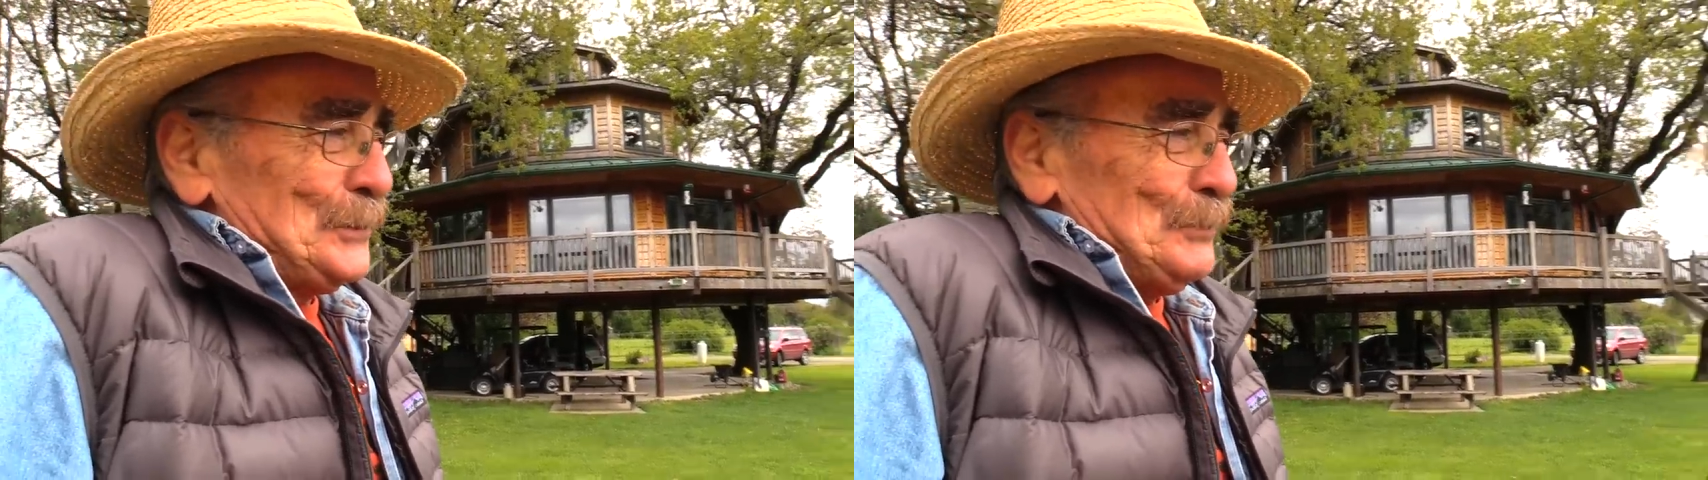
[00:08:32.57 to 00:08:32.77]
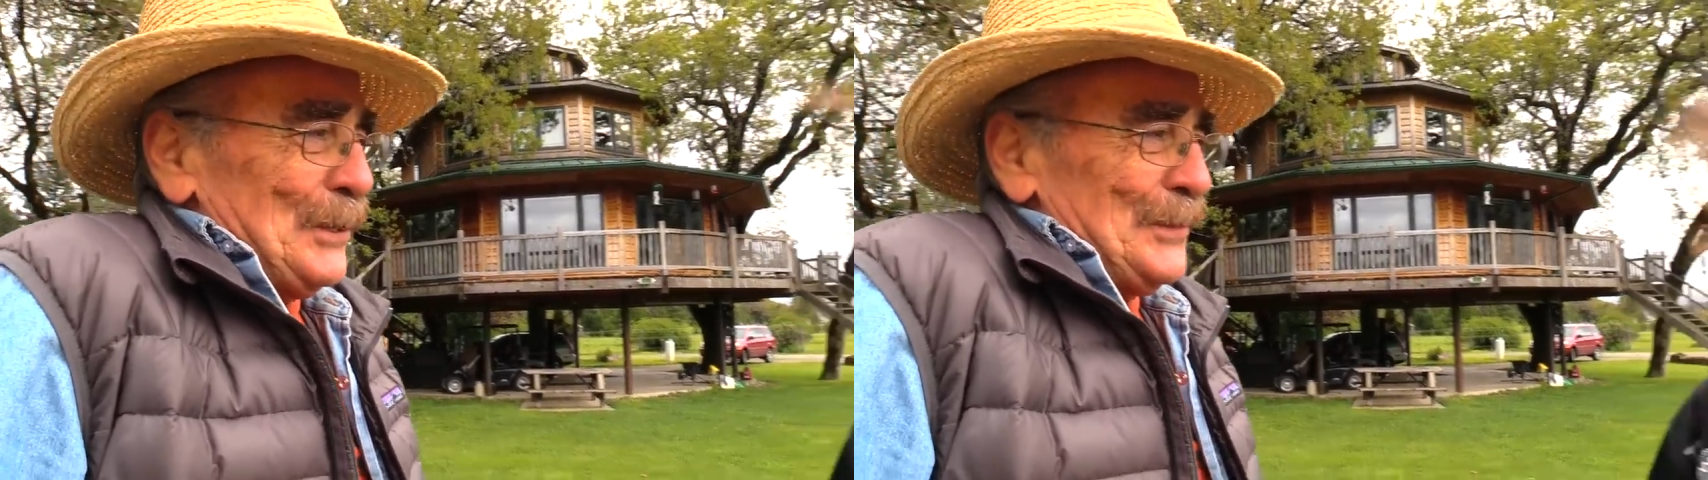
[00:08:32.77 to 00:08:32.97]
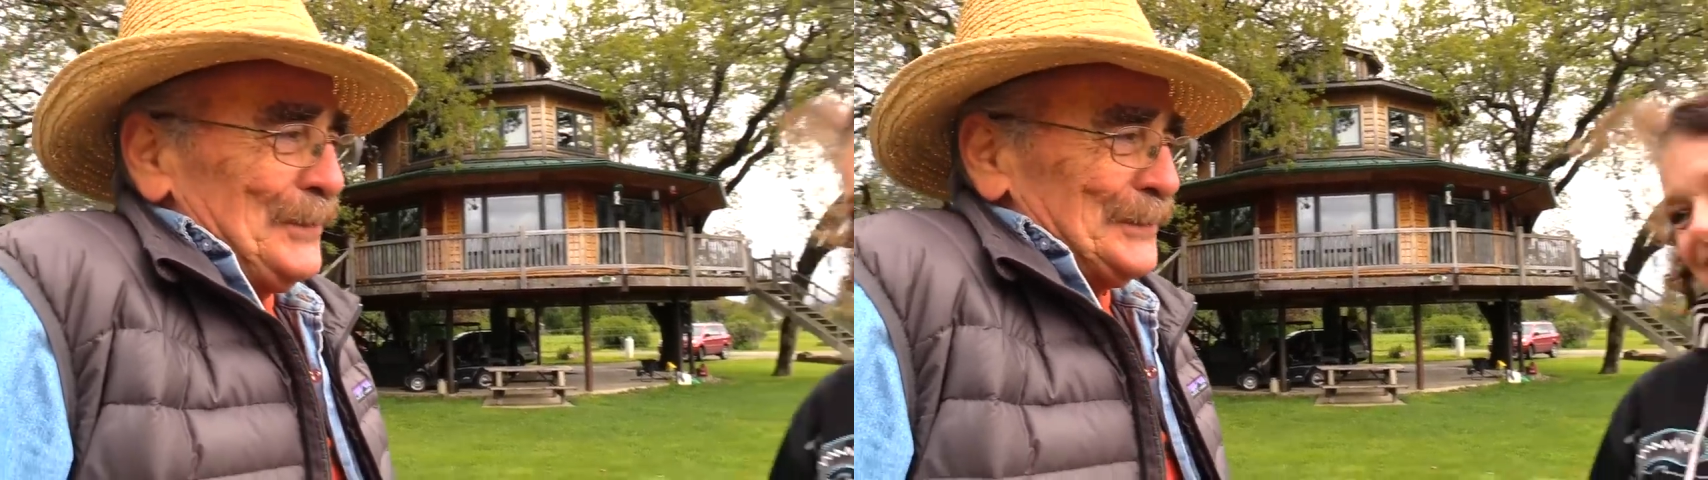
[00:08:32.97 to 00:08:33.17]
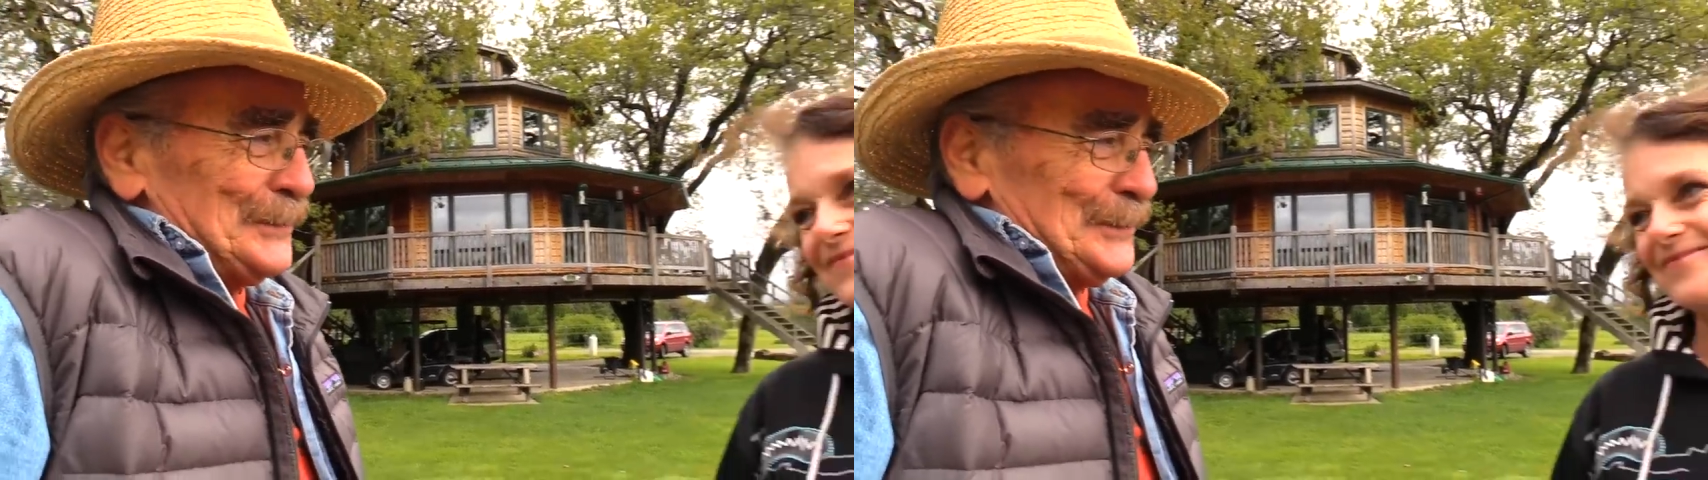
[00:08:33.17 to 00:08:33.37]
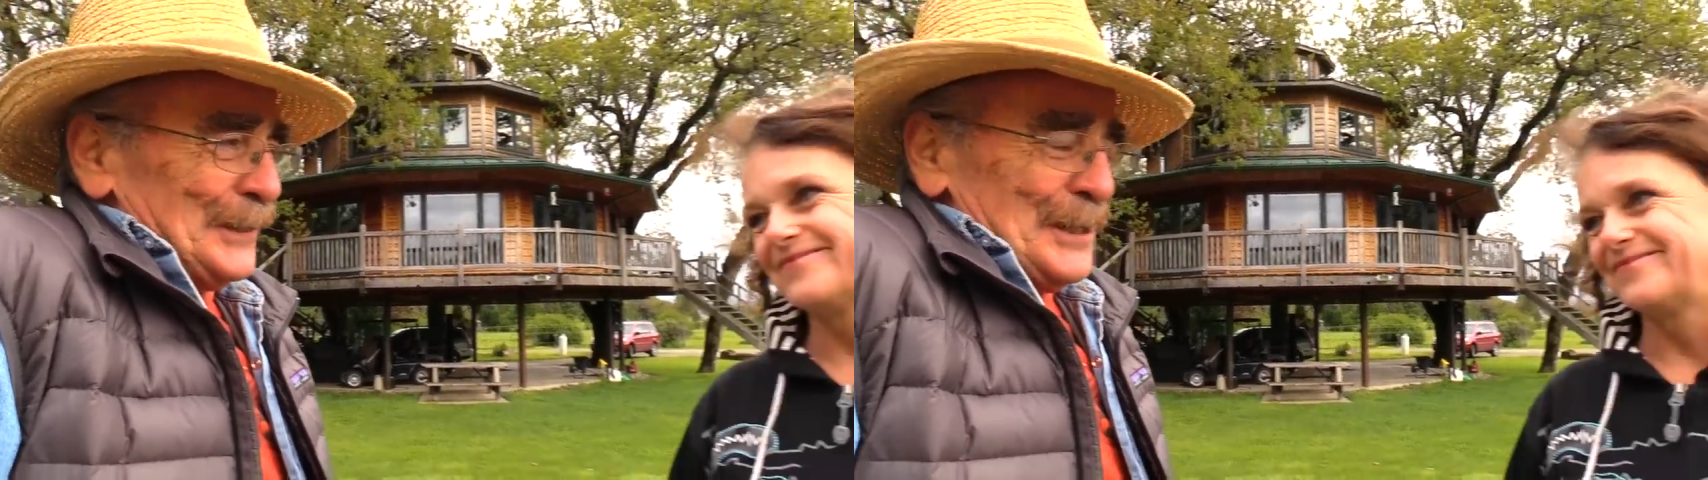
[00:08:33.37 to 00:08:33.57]
small and
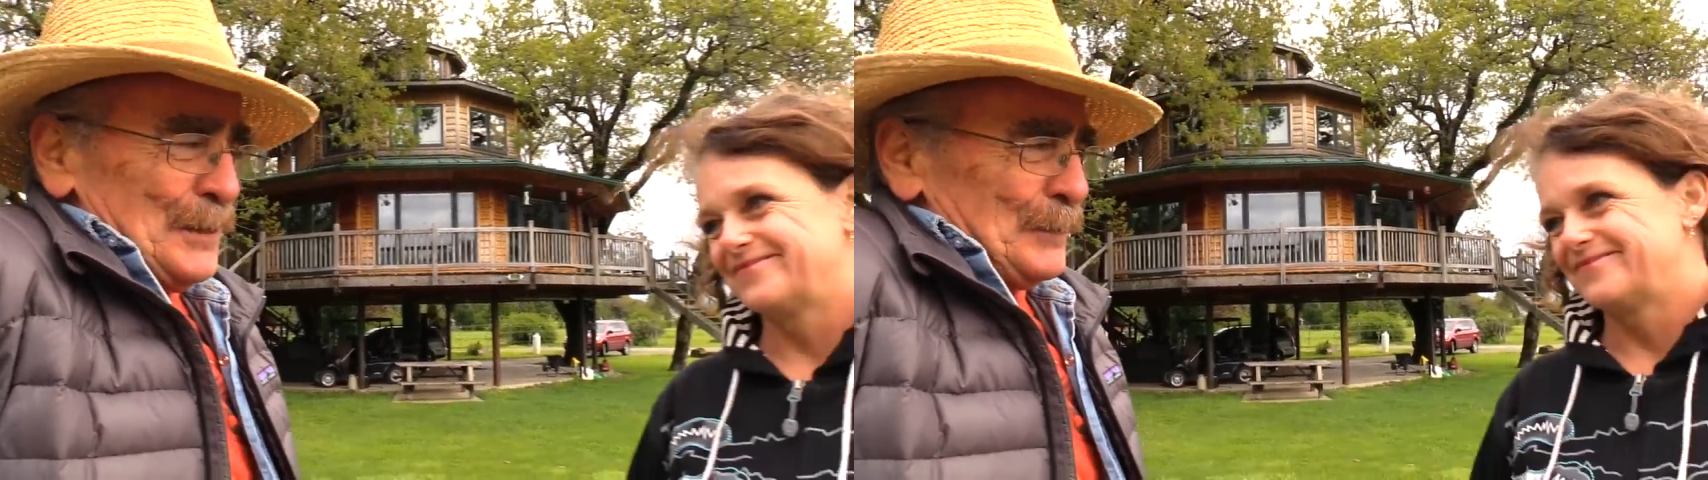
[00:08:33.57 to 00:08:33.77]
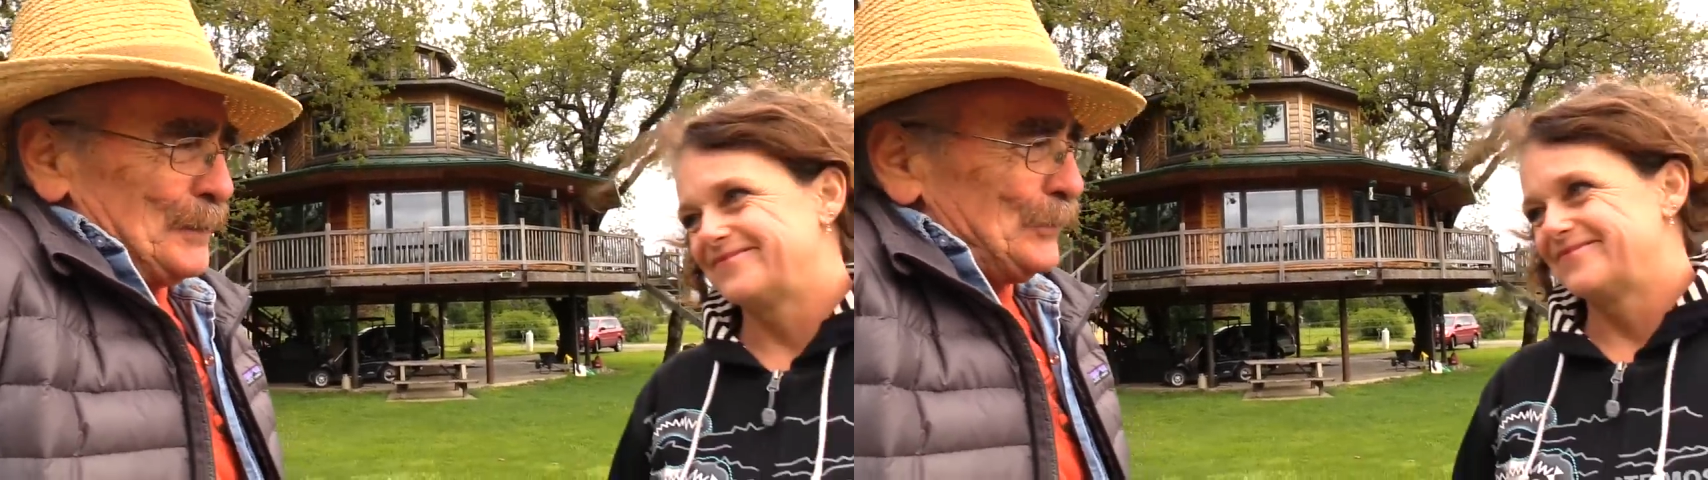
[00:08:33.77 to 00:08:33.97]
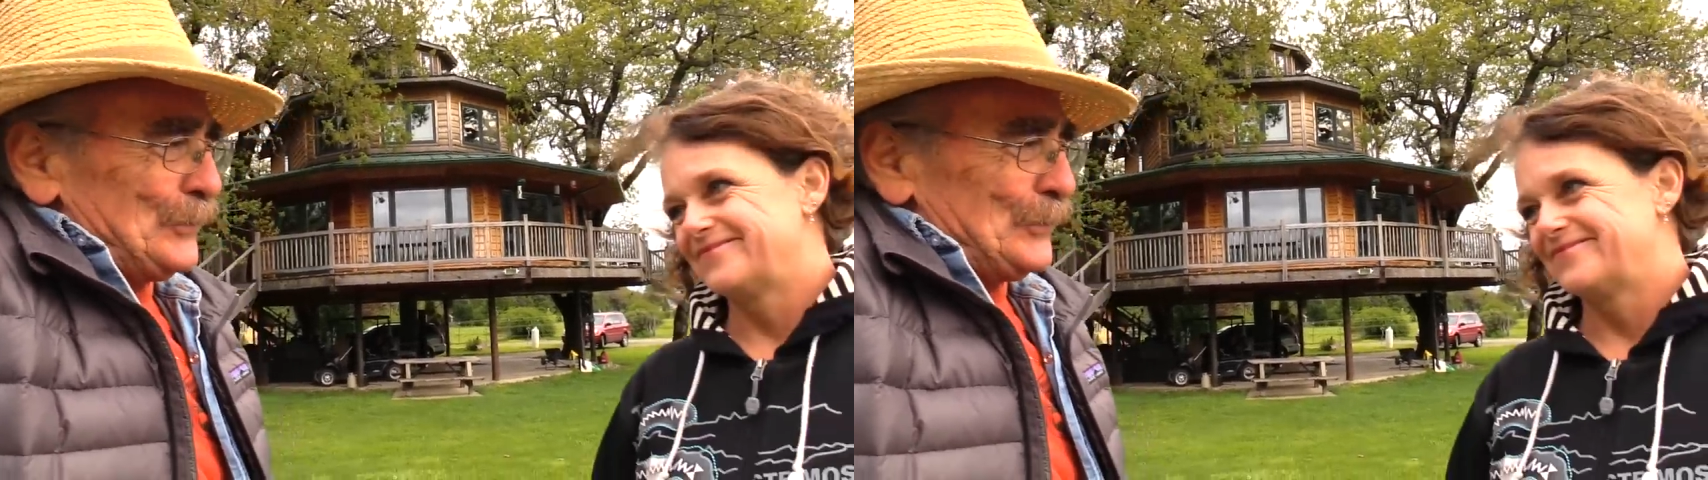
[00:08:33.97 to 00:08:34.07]
people